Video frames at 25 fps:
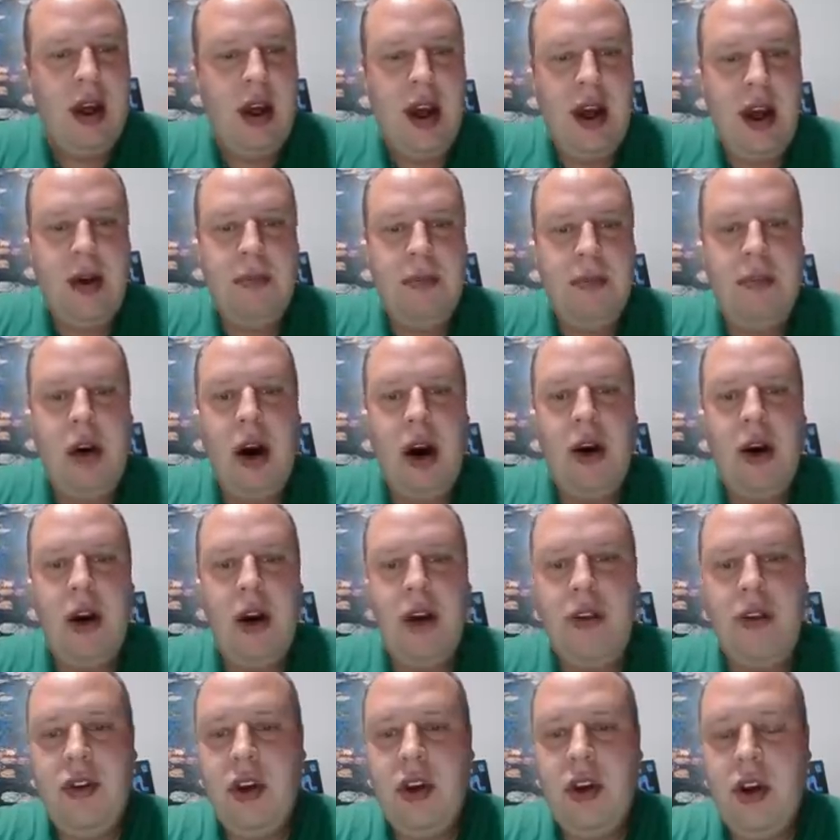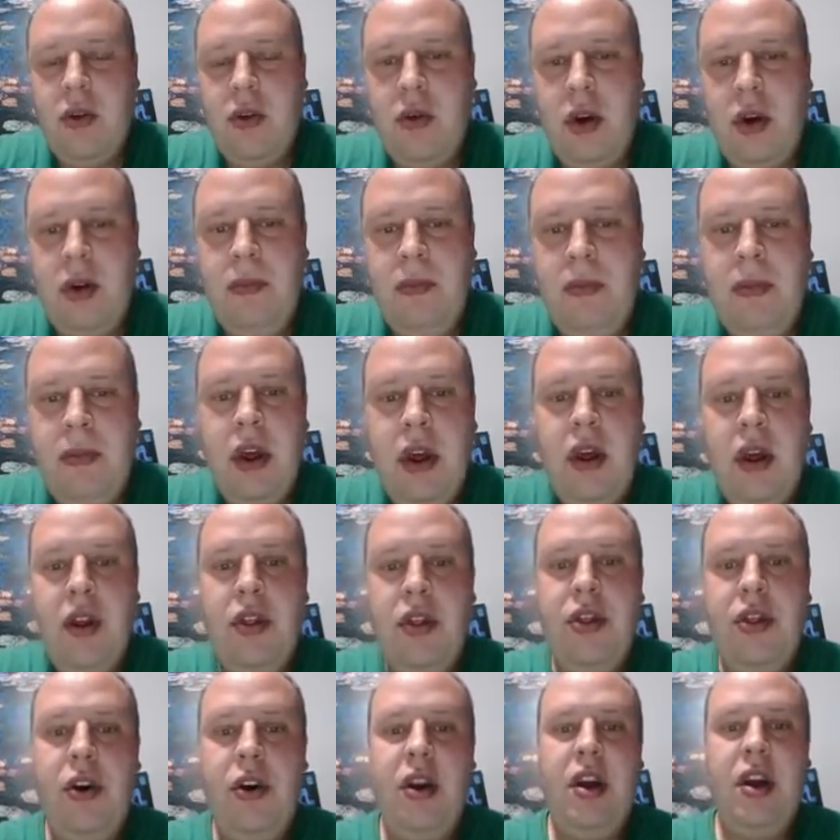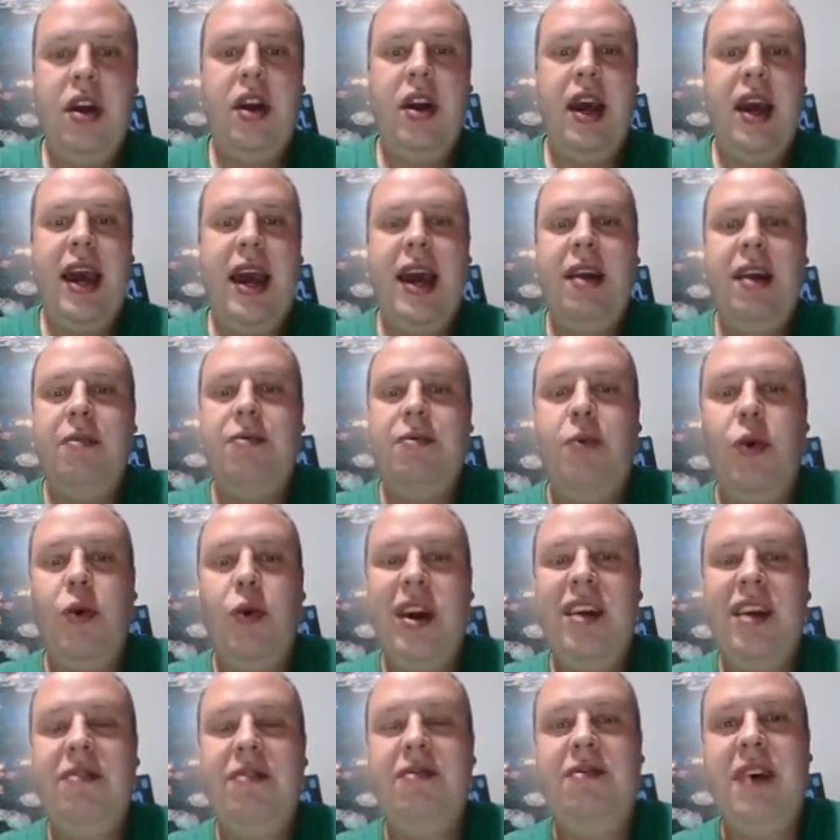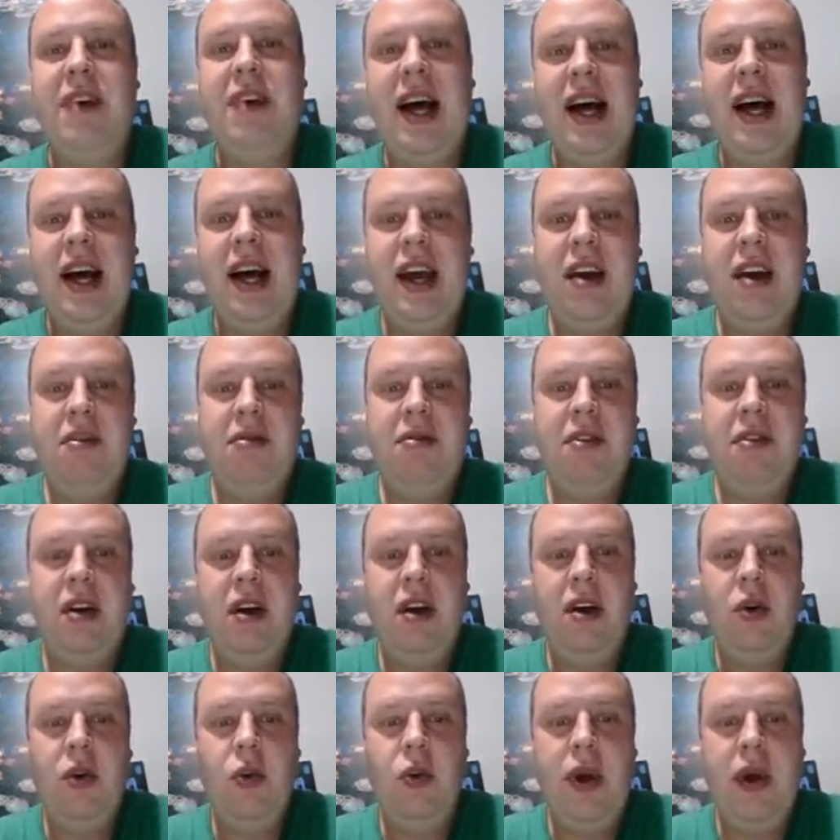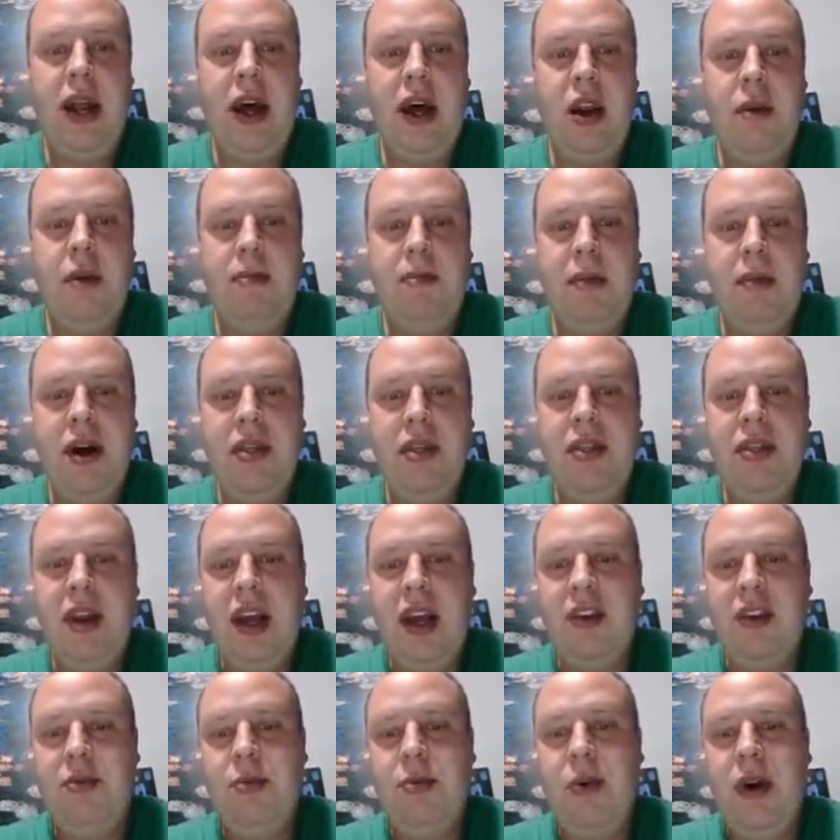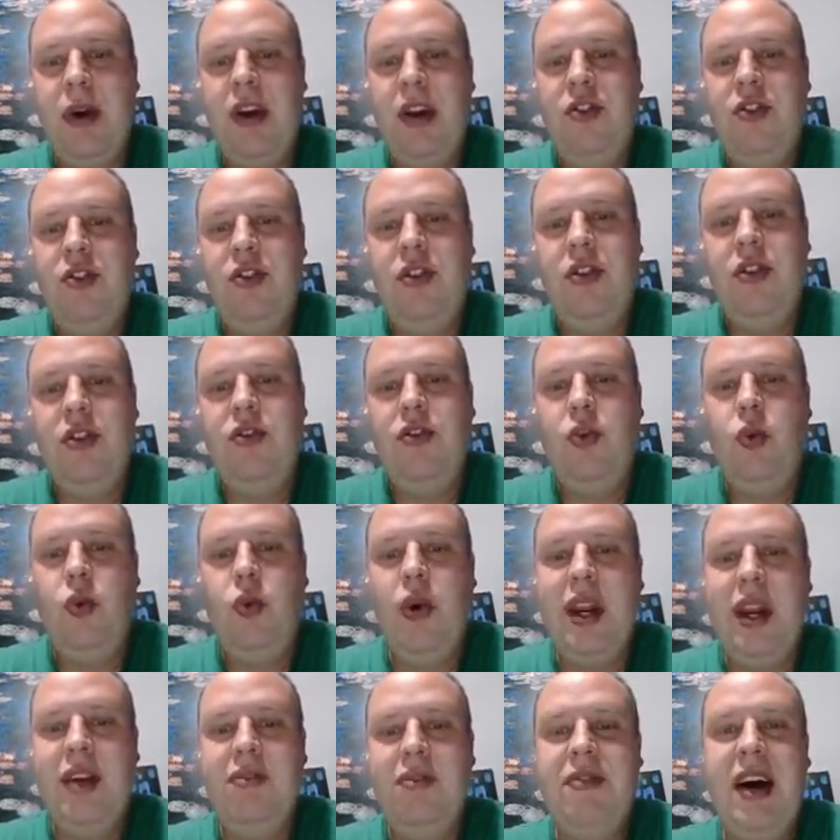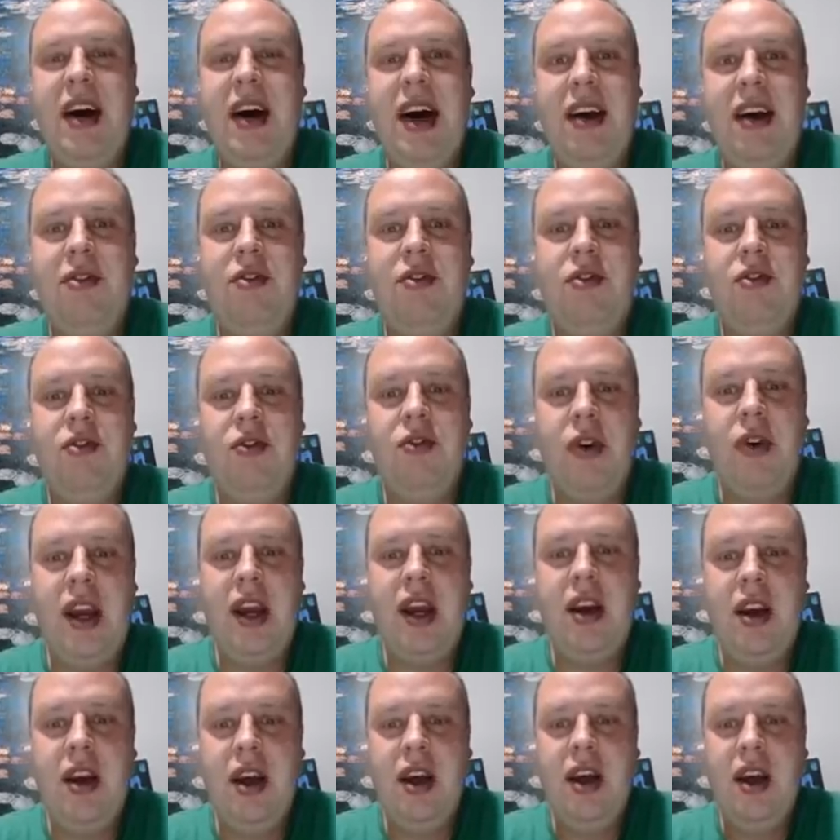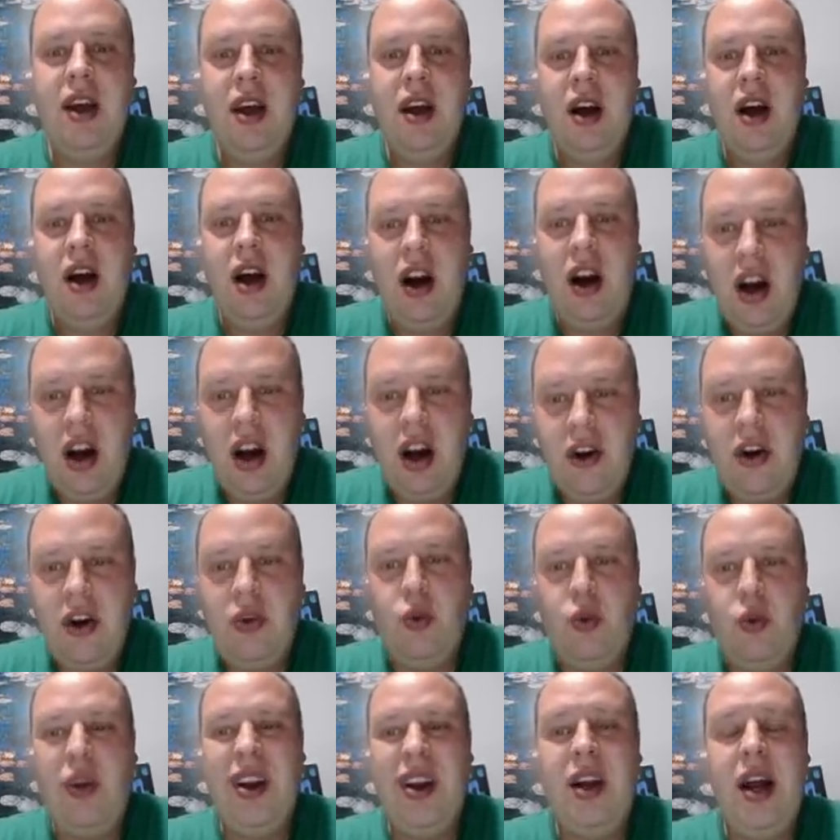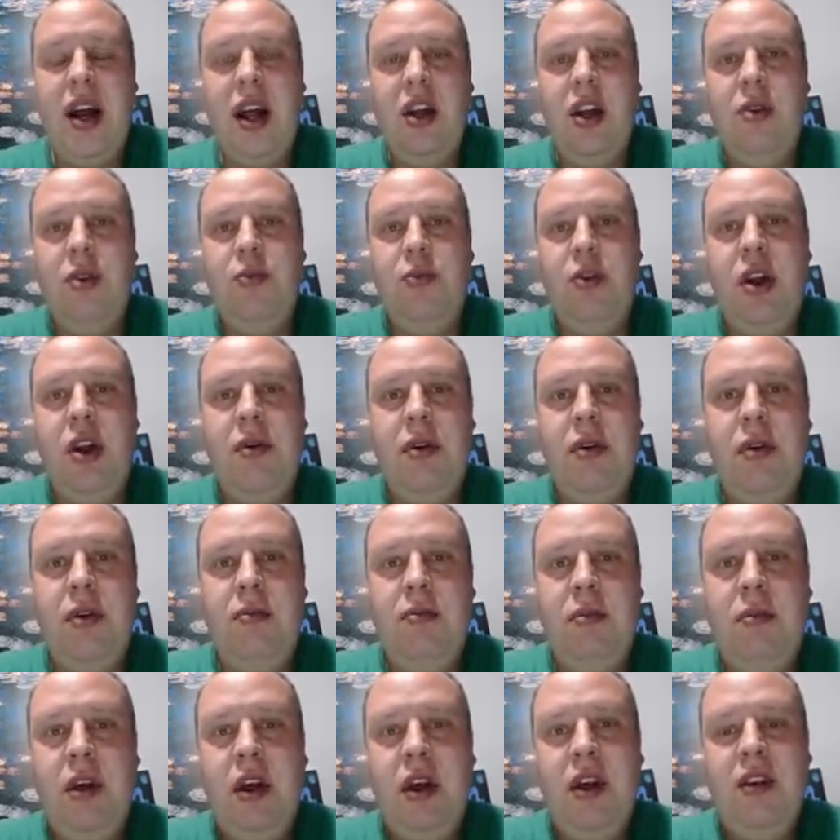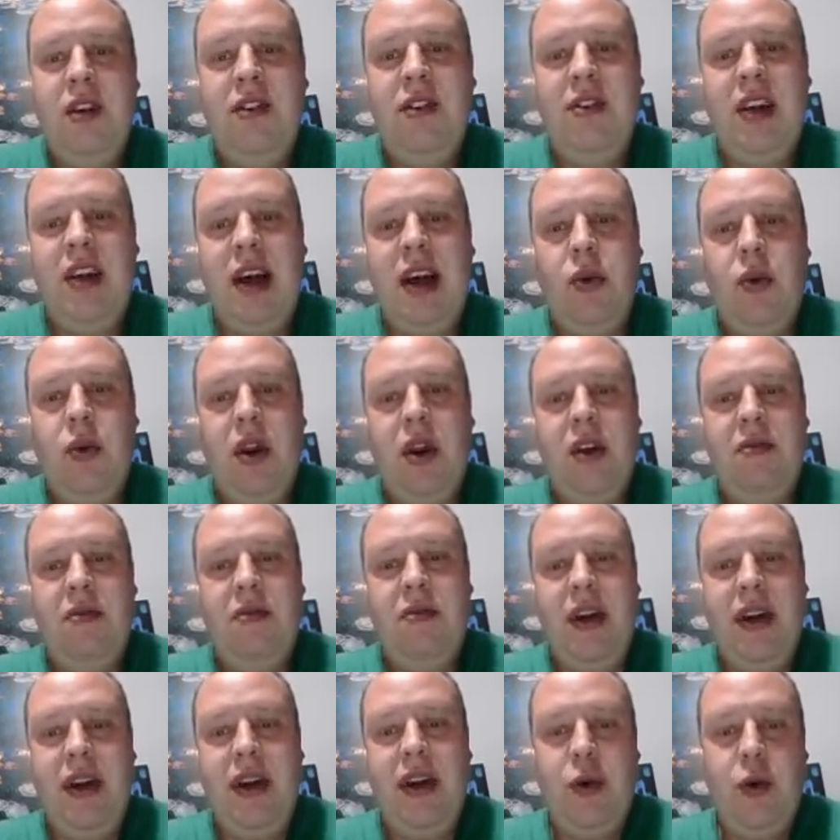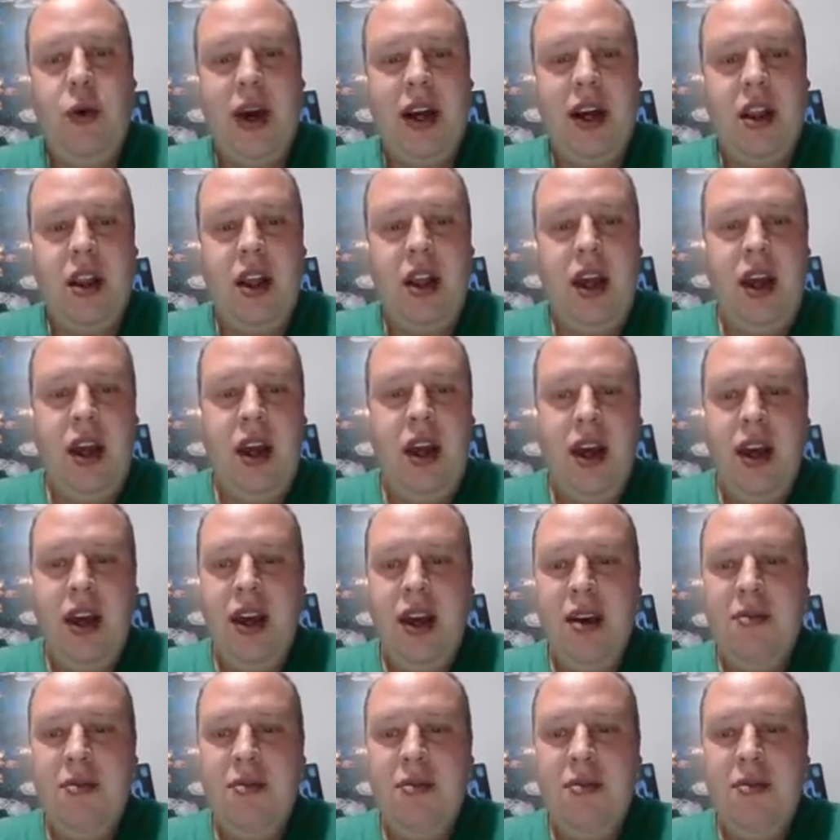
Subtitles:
Mara is a good one. 38.45 went out a month in expiration to 25 strike, $101 premium. Stock went up very quickly.